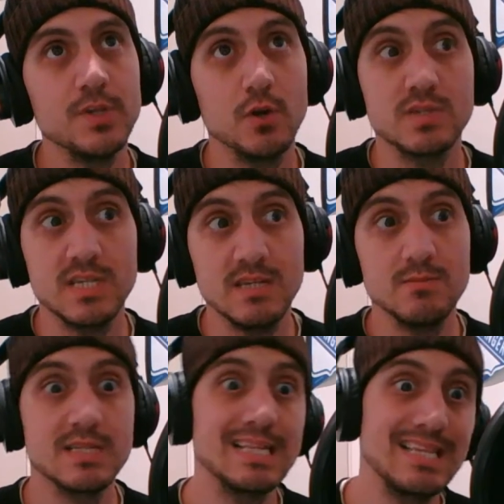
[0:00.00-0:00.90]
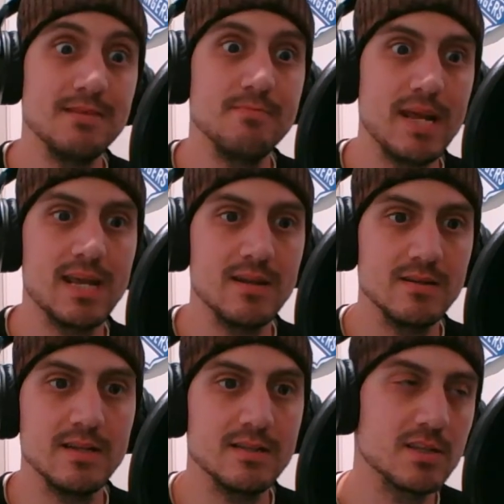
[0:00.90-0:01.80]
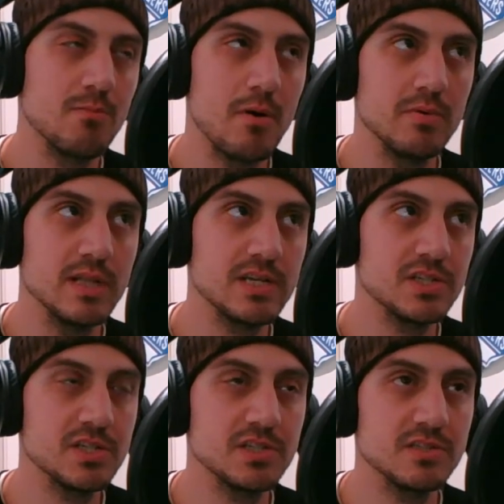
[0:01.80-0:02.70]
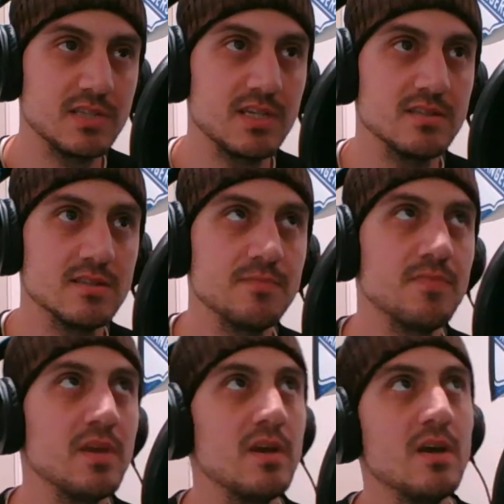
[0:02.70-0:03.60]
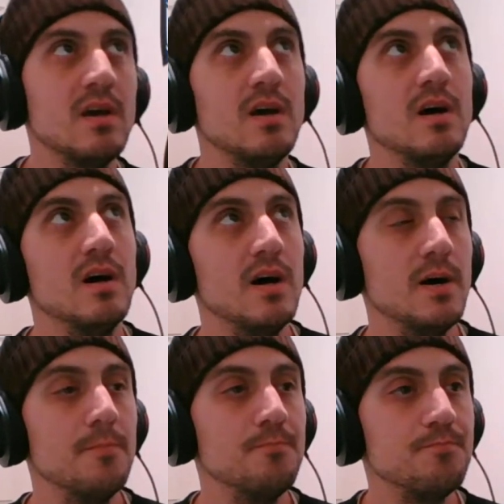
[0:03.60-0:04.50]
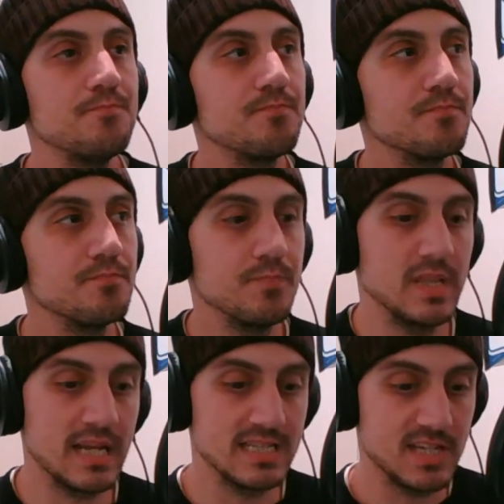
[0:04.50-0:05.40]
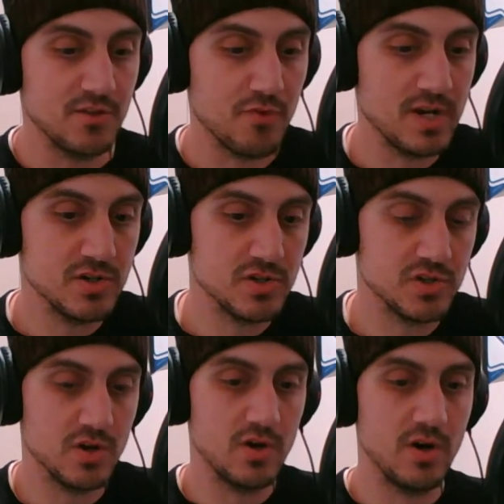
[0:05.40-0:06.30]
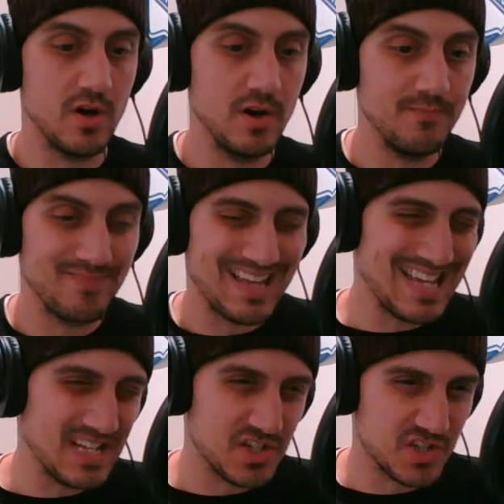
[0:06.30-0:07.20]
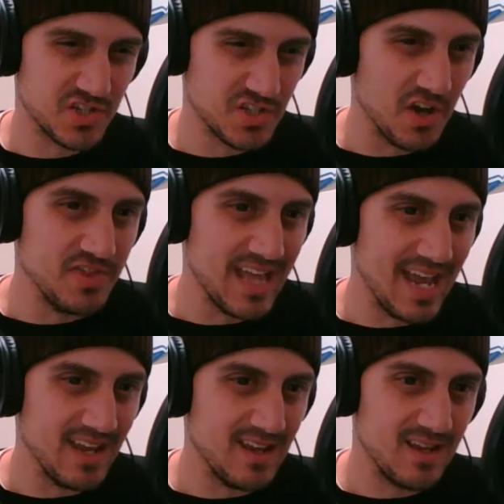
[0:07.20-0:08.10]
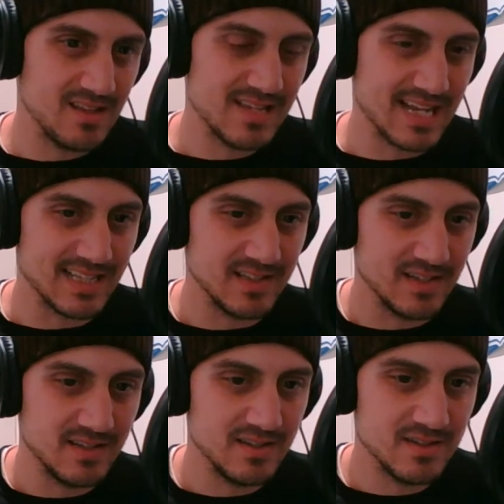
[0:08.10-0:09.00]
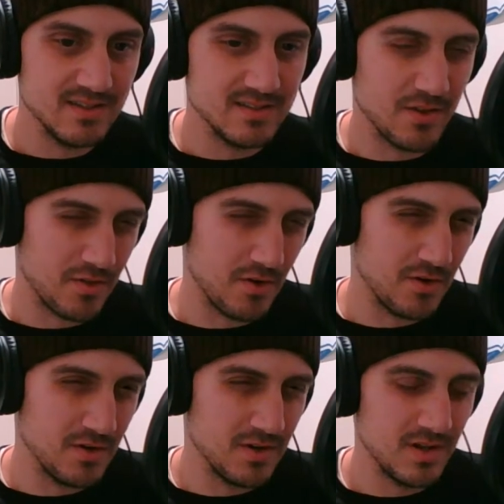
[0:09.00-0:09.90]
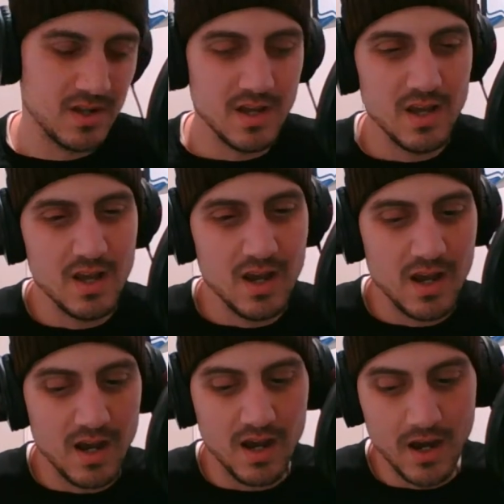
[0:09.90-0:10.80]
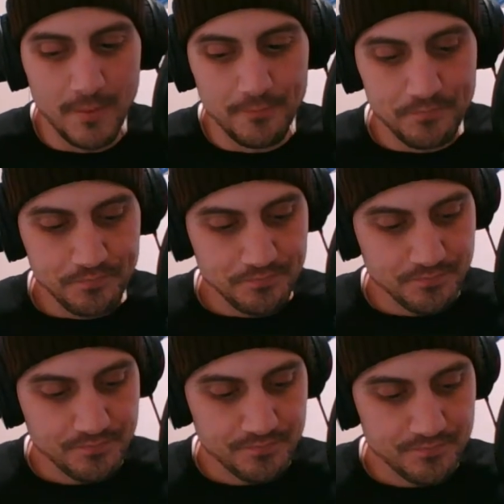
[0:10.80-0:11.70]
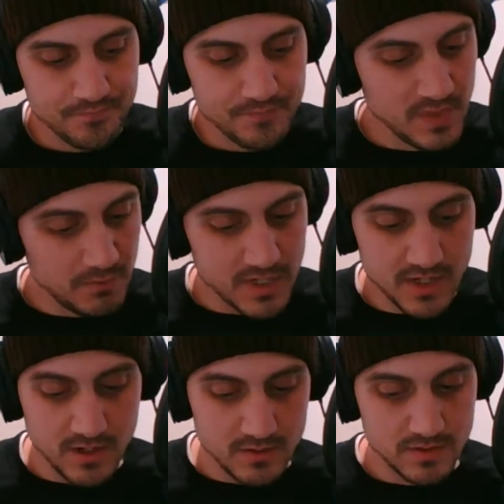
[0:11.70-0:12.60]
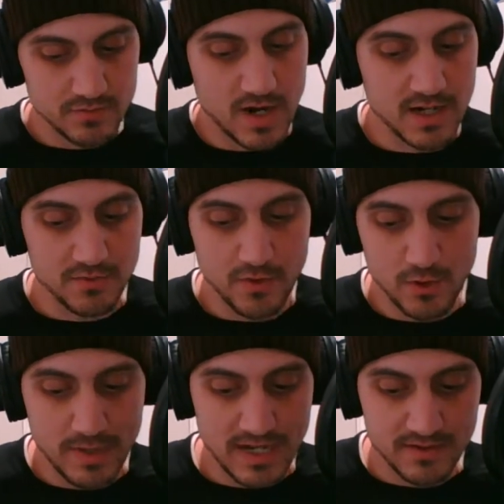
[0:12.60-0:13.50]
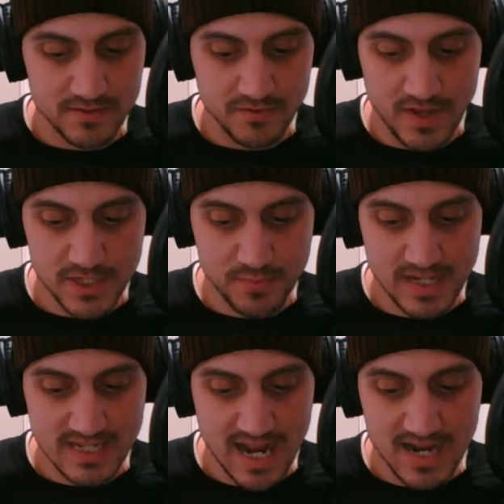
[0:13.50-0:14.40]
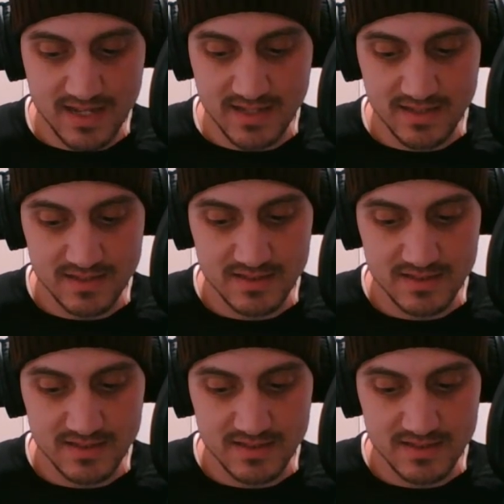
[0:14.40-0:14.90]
teams that didn't make it into the bubble last season. But like I said, the Rangers start on, I think it's Sunday, technically, the 3rd. But, rock and roll, man. Fast-paced hockey.